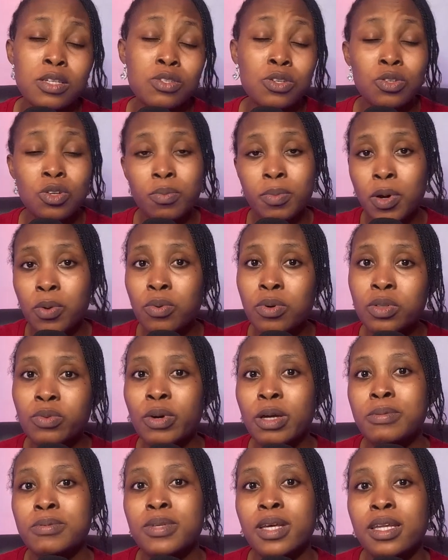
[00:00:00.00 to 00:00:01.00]
So number one
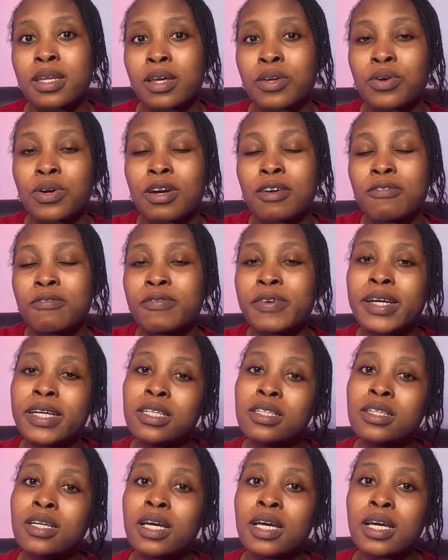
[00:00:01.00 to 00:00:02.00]
website that you can
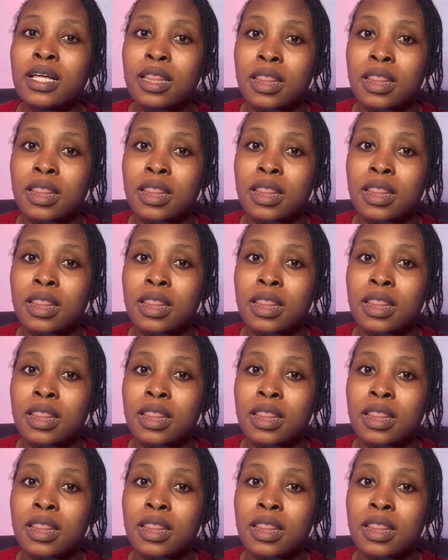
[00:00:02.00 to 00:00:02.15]
find